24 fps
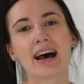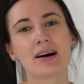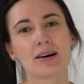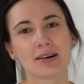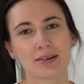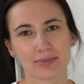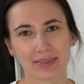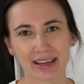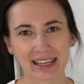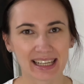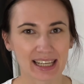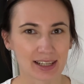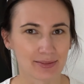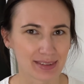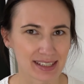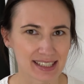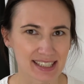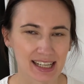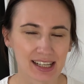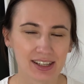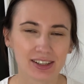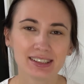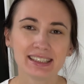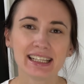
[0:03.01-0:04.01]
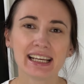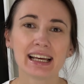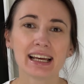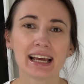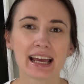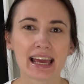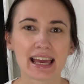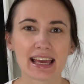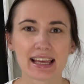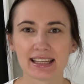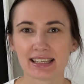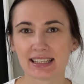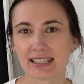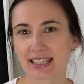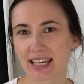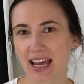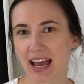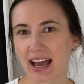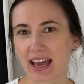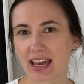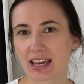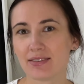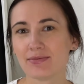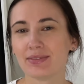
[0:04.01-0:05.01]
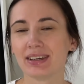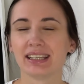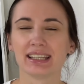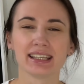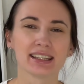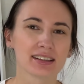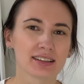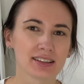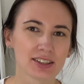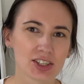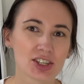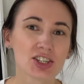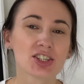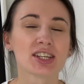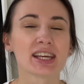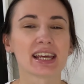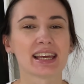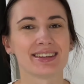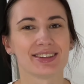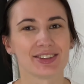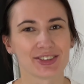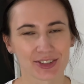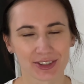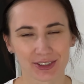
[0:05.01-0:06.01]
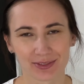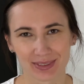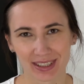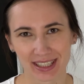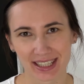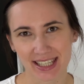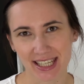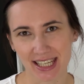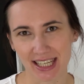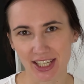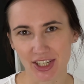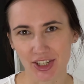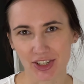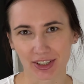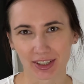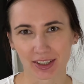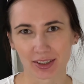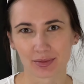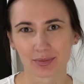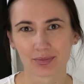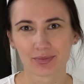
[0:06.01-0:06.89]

My name is Alona and I'm an English and German teacher.